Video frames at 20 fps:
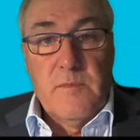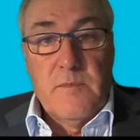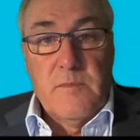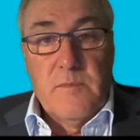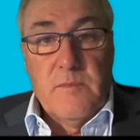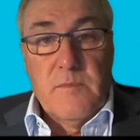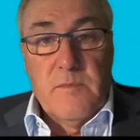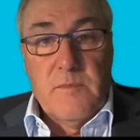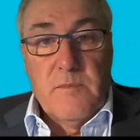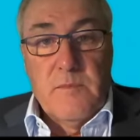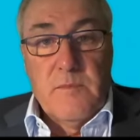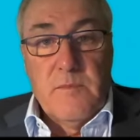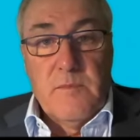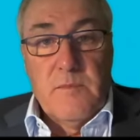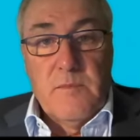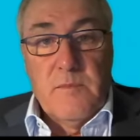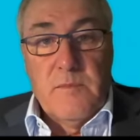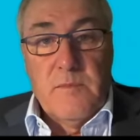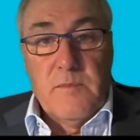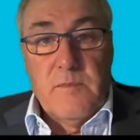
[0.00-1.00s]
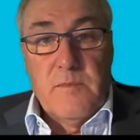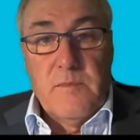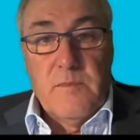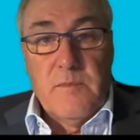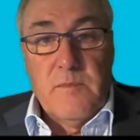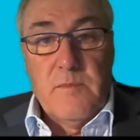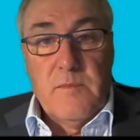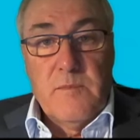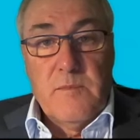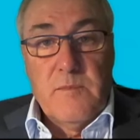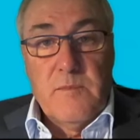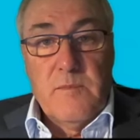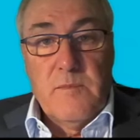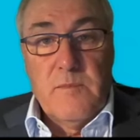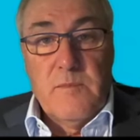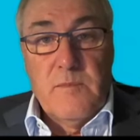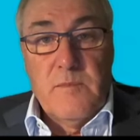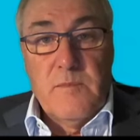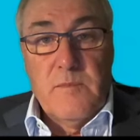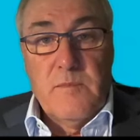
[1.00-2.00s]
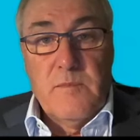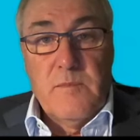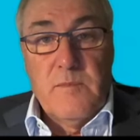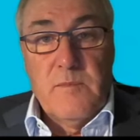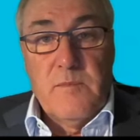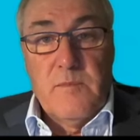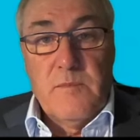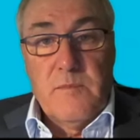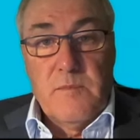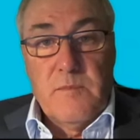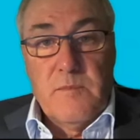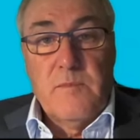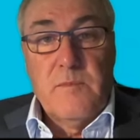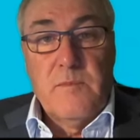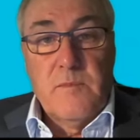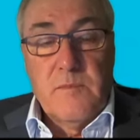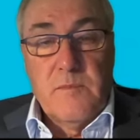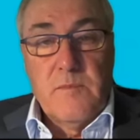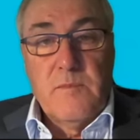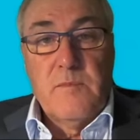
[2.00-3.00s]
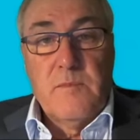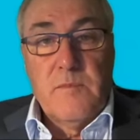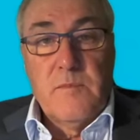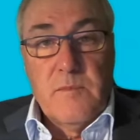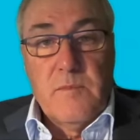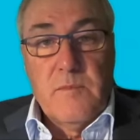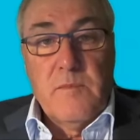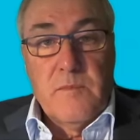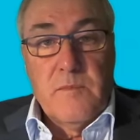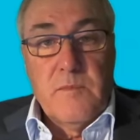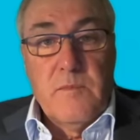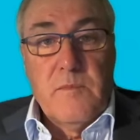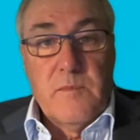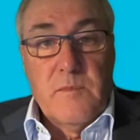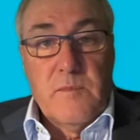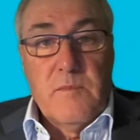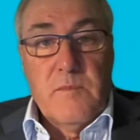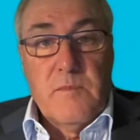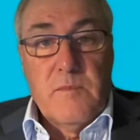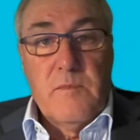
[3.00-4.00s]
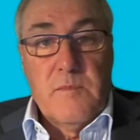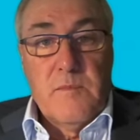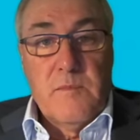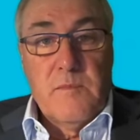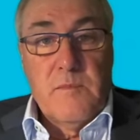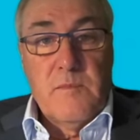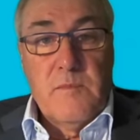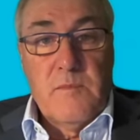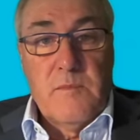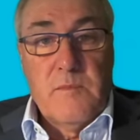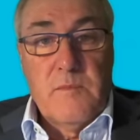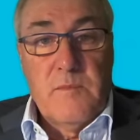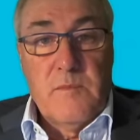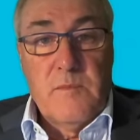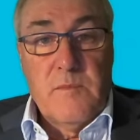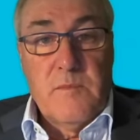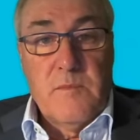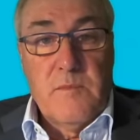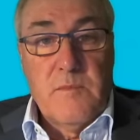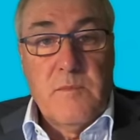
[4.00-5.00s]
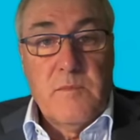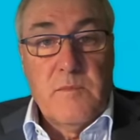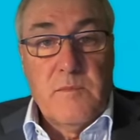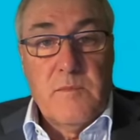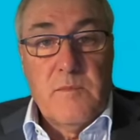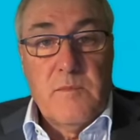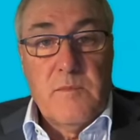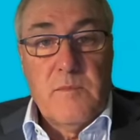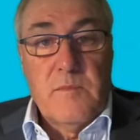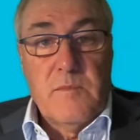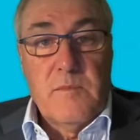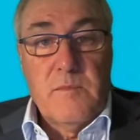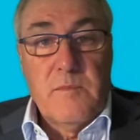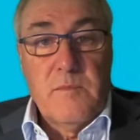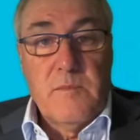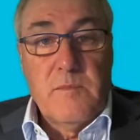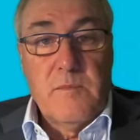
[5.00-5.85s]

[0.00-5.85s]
(silent)